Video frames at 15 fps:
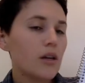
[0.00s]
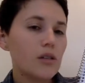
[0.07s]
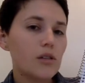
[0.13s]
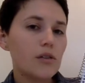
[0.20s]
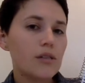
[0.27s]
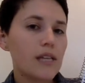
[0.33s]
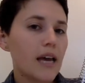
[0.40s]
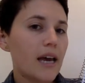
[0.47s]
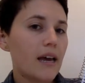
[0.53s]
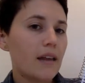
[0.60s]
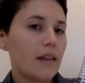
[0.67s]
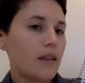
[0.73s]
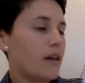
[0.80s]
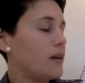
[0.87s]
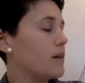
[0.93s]
So say
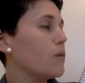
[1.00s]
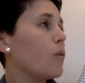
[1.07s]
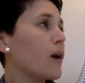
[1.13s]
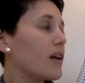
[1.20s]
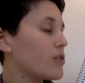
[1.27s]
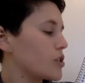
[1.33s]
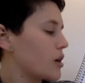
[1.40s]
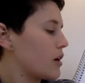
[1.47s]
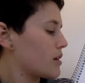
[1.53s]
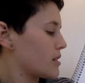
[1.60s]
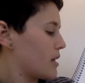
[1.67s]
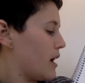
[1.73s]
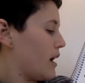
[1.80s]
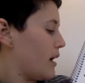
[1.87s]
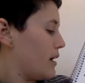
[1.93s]
the Whale Sharks
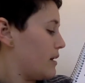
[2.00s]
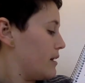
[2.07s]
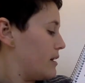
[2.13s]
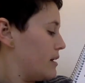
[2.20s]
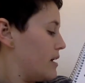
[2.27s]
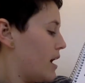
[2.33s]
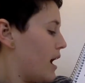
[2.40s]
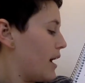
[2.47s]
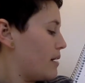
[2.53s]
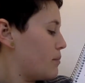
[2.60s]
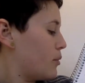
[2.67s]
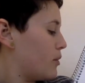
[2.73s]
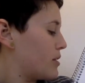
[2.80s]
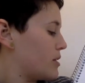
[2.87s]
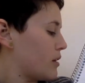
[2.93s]
got 9
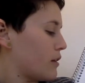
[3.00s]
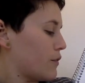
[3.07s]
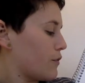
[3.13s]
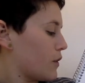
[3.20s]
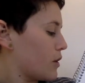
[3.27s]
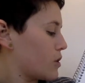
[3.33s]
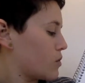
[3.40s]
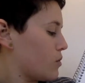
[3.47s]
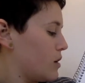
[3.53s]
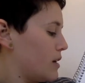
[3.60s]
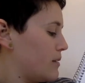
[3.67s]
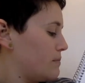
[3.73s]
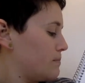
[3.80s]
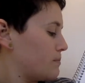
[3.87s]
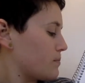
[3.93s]
points on their first
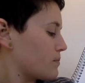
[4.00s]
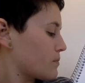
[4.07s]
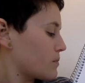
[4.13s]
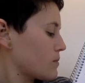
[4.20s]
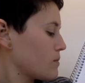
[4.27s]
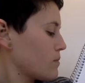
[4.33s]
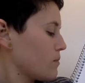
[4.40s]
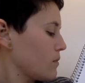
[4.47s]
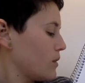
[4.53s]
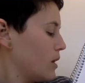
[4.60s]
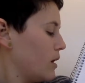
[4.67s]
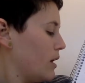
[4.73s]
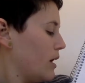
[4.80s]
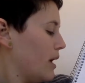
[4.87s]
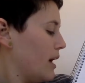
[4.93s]
one
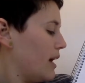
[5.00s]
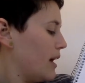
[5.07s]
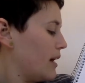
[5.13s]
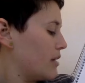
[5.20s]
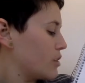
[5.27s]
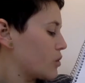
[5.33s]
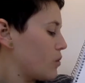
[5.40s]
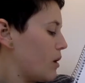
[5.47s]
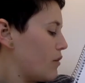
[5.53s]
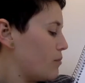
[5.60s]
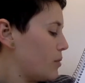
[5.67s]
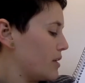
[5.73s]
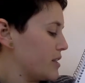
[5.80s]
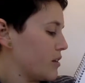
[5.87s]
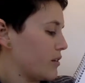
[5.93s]
and 12
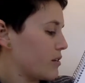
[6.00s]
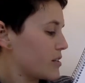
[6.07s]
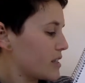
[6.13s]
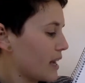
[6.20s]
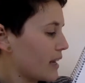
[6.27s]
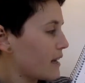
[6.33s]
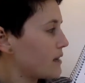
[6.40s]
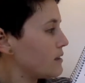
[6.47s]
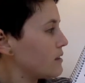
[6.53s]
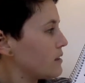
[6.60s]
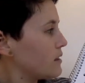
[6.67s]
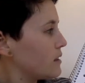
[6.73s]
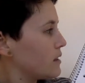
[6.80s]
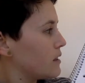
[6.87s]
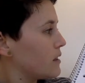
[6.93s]
points on their second.
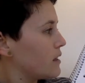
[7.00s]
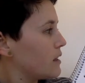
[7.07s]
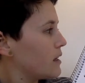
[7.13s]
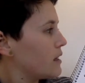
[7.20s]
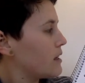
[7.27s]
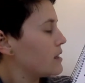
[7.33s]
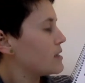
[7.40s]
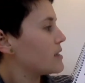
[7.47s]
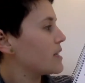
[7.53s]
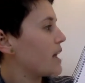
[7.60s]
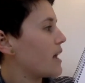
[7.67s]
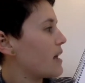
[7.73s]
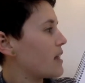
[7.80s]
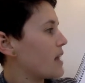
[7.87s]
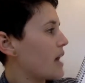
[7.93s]

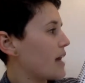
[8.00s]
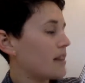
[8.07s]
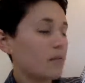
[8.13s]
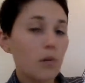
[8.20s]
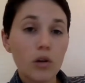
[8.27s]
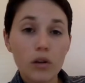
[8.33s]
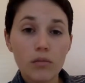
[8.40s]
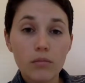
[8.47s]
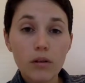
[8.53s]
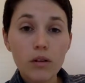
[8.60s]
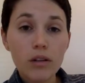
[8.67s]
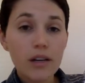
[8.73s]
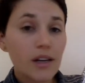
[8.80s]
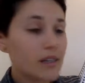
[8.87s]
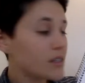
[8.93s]
Say that the Mola
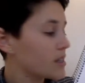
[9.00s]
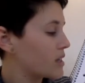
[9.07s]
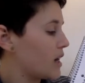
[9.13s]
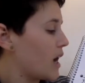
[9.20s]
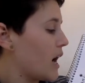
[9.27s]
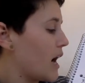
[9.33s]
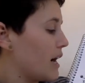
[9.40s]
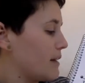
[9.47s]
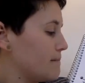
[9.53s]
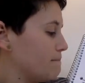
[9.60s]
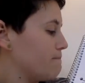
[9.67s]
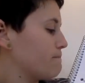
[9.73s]
Molas got